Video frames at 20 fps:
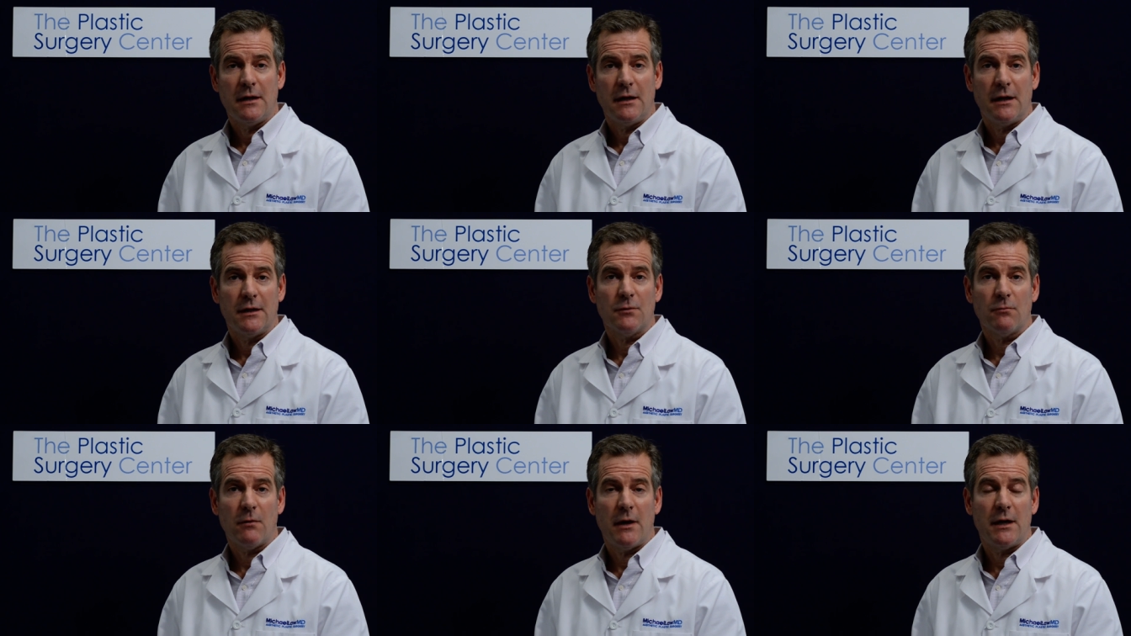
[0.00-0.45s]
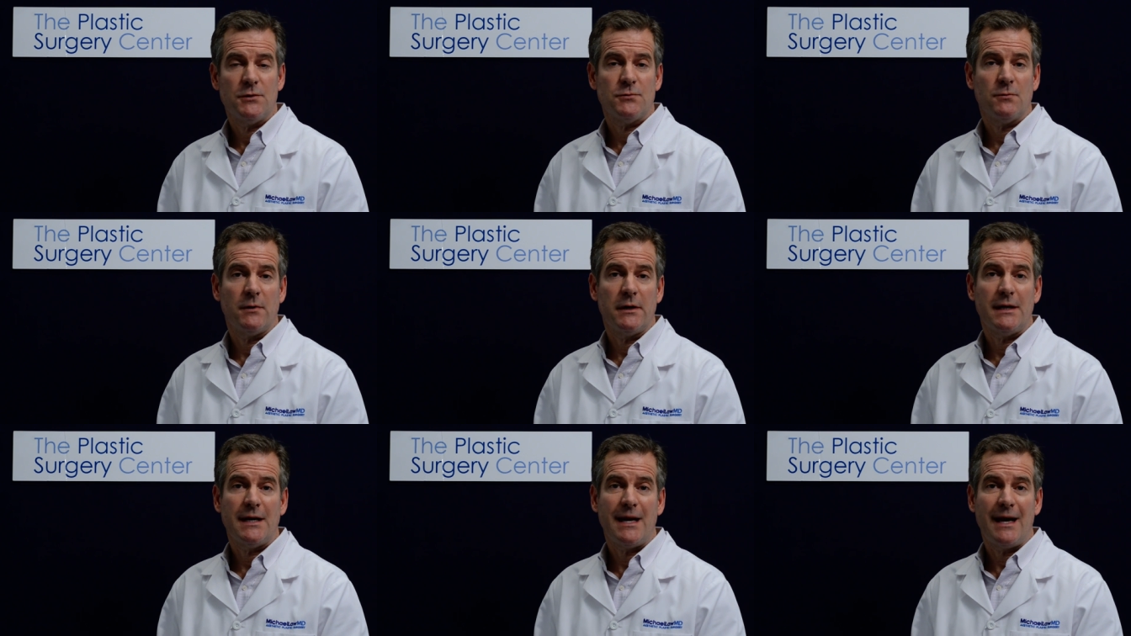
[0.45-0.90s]
and
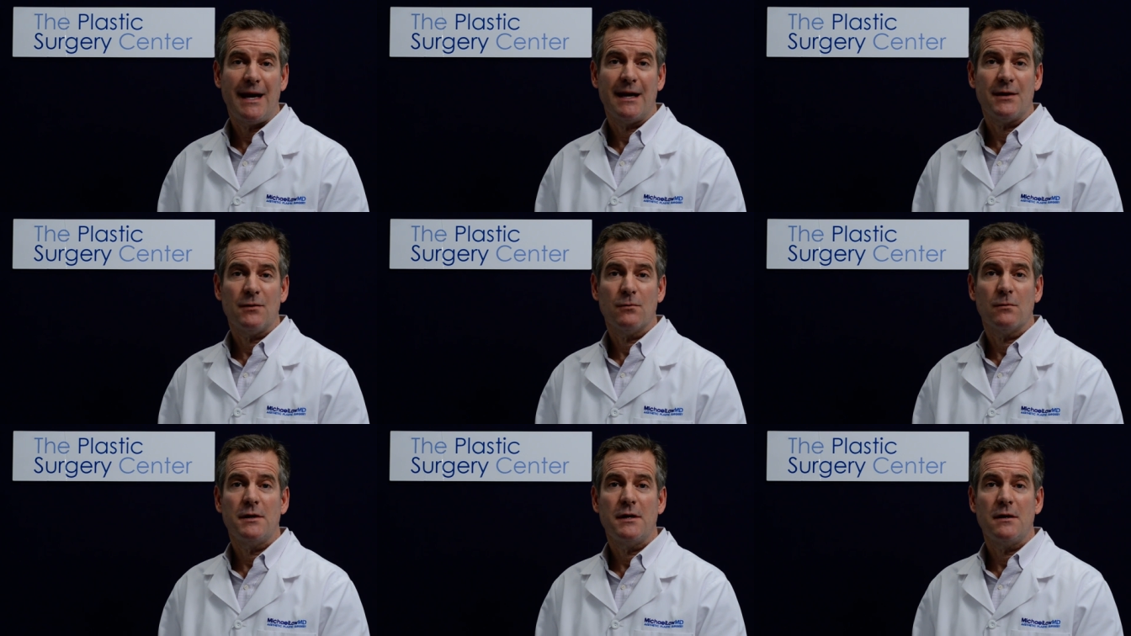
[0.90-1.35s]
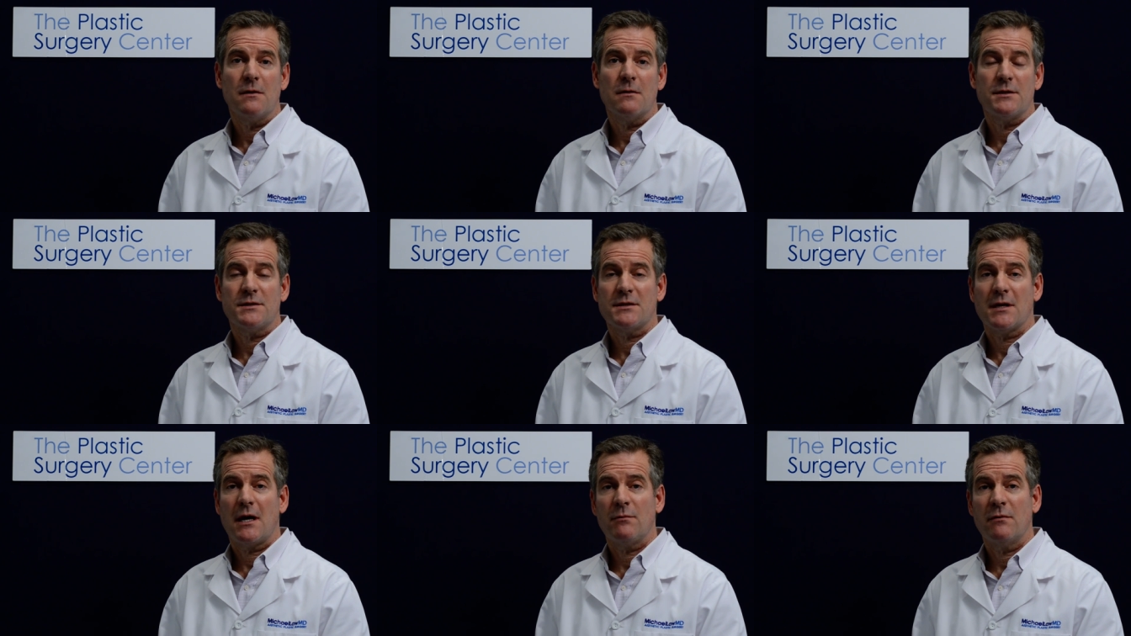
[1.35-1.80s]
graduated at or near
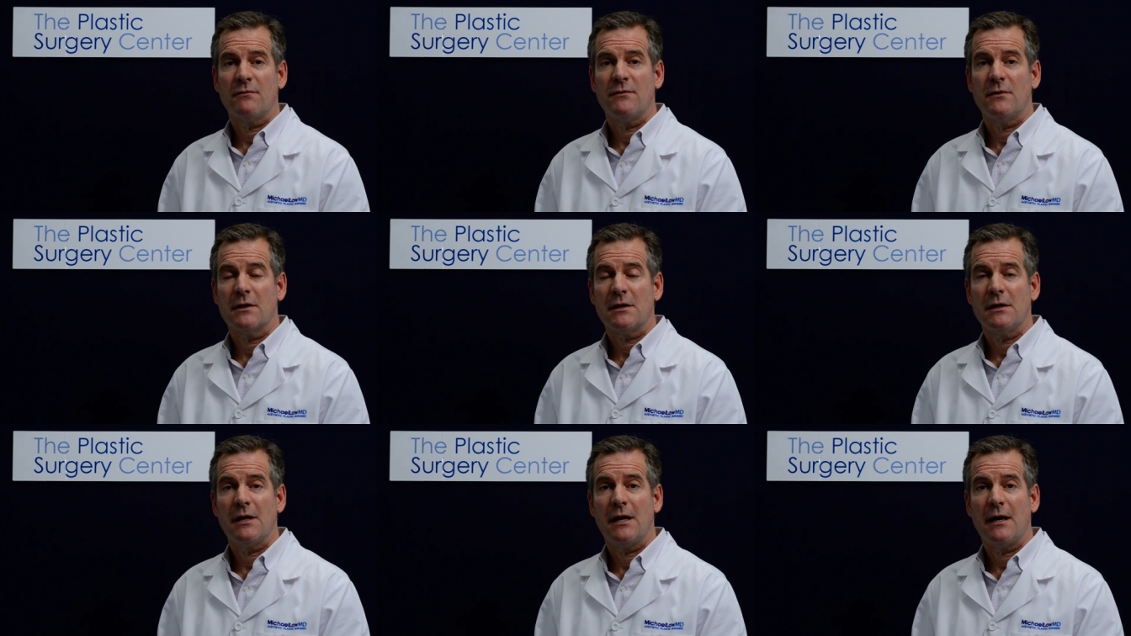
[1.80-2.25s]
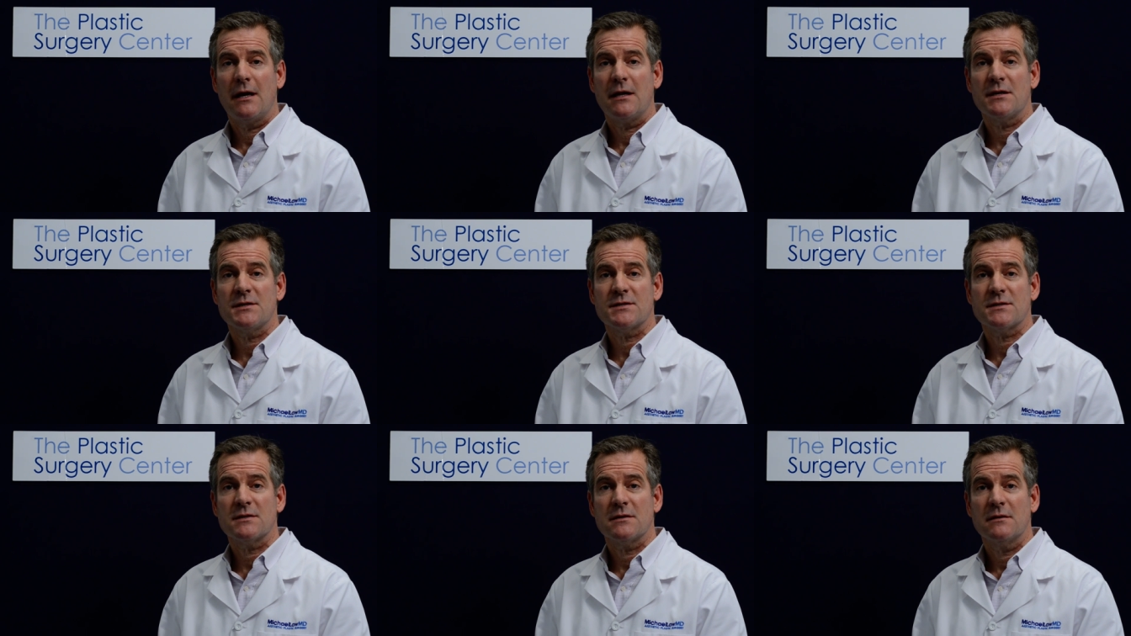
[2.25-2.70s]
the top of their
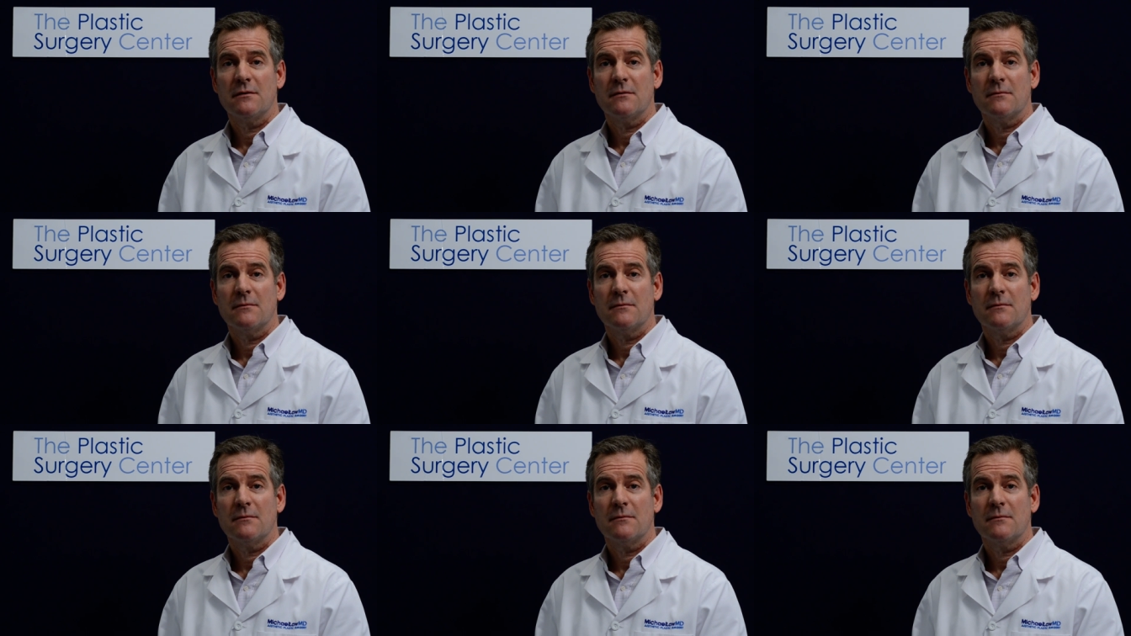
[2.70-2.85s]
class.